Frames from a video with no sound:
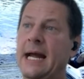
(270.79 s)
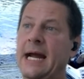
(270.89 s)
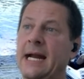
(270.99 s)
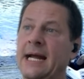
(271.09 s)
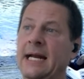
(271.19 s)

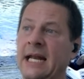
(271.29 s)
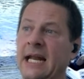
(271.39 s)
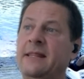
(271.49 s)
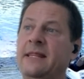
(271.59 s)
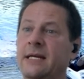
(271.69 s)
and I
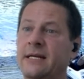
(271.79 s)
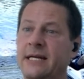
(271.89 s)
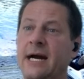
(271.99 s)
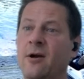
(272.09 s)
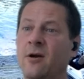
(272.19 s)
led the
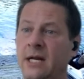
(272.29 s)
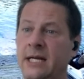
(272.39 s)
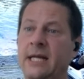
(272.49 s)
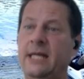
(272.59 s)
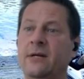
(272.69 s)
entire
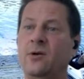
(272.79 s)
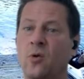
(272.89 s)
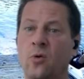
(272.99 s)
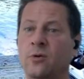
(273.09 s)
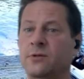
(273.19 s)
league in
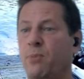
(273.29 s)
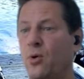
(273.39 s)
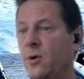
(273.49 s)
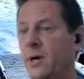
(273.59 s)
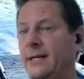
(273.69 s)
goals,
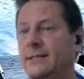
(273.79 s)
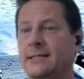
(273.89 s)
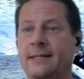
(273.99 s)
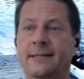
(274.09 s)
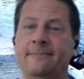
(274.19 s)

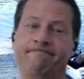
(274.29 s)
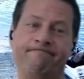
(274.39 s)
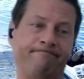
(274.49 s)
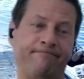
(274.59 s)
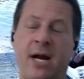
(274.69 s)
points, and
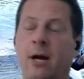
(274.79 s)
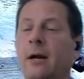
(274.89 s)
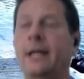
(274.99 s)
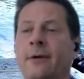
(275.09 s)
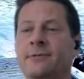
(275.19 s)

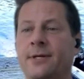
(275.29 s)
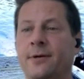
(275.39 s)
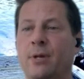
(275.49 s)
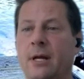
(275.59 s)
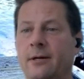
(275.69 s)
apparently I was a
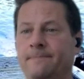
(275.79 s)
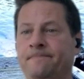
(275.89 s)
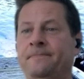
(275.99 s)
good player.